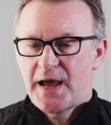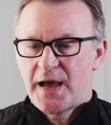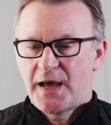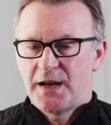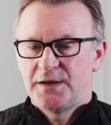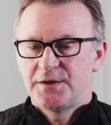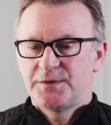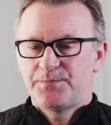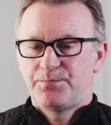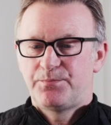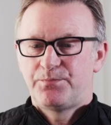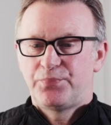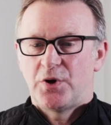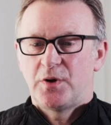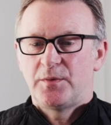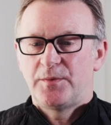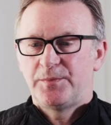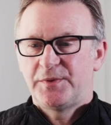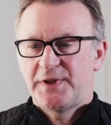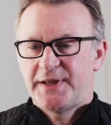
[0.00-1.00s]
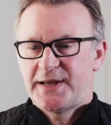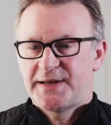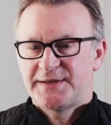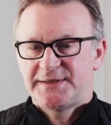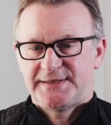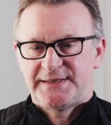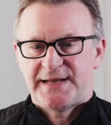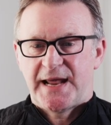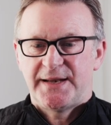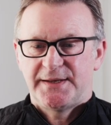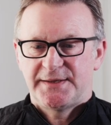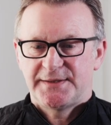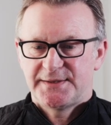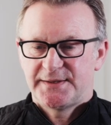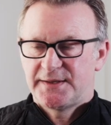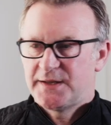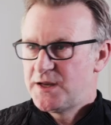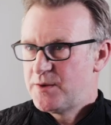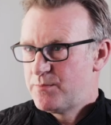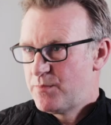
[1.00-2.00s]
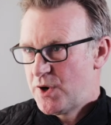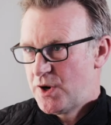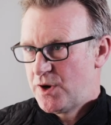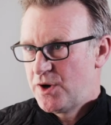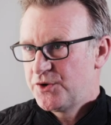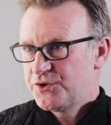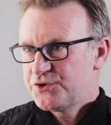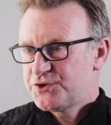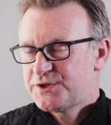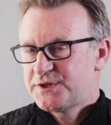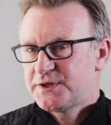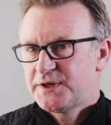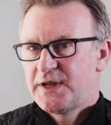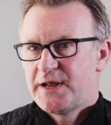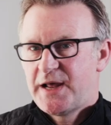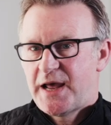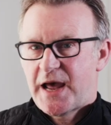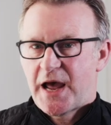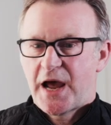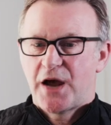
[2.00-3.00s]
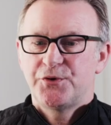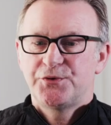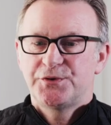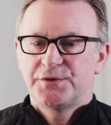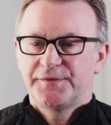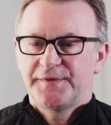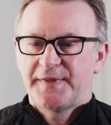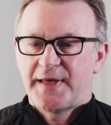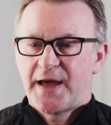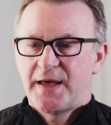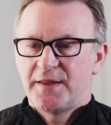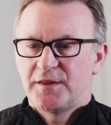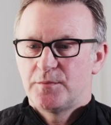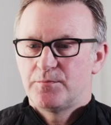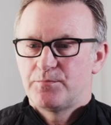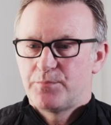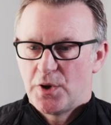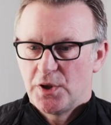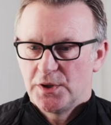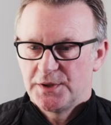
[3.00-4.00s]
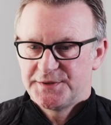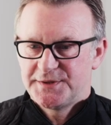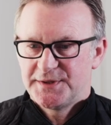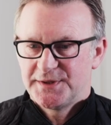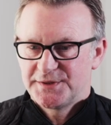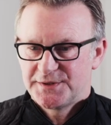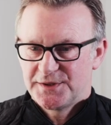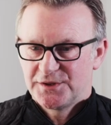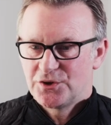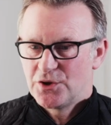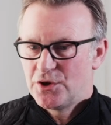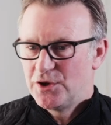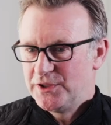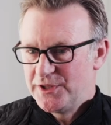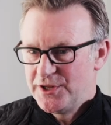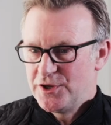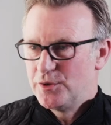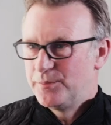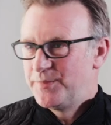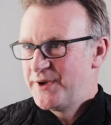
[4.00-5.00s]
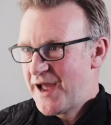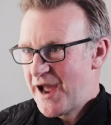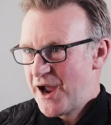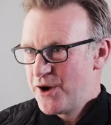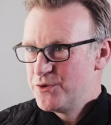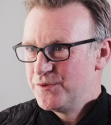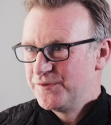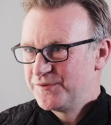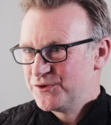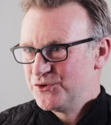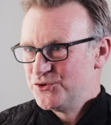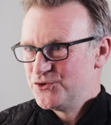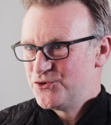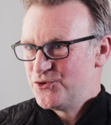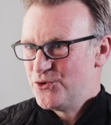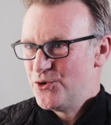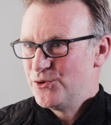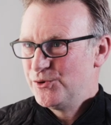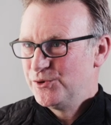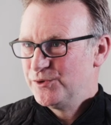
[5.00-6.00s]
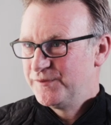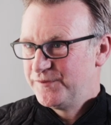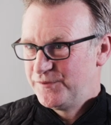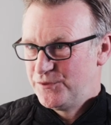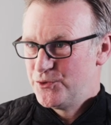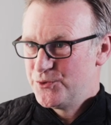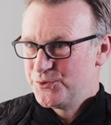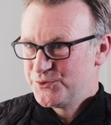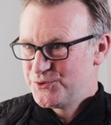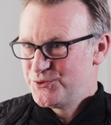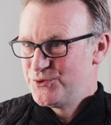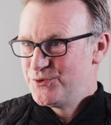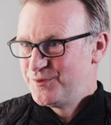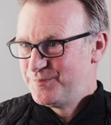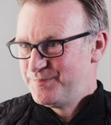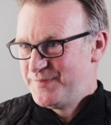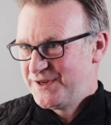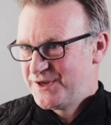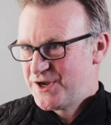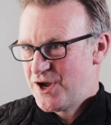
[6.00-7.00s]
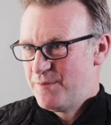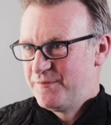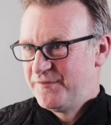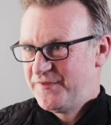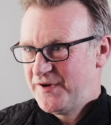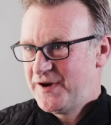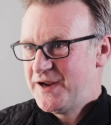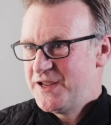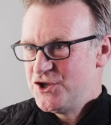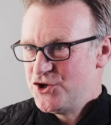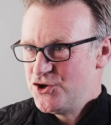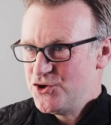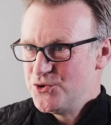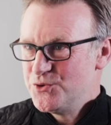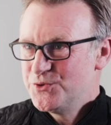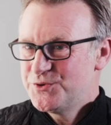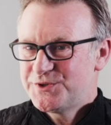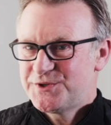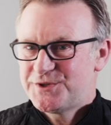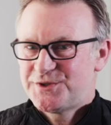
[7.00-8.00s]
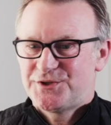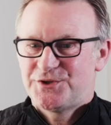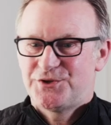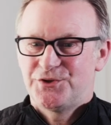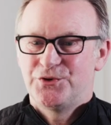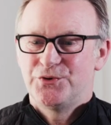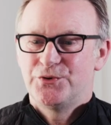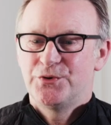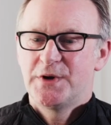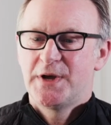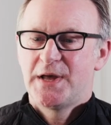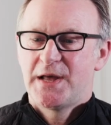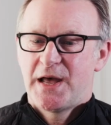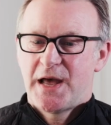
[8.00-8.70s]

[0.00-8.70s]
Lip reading: and probably a sense that emerged out of that politics had got a little bit out of control of those who had become very used to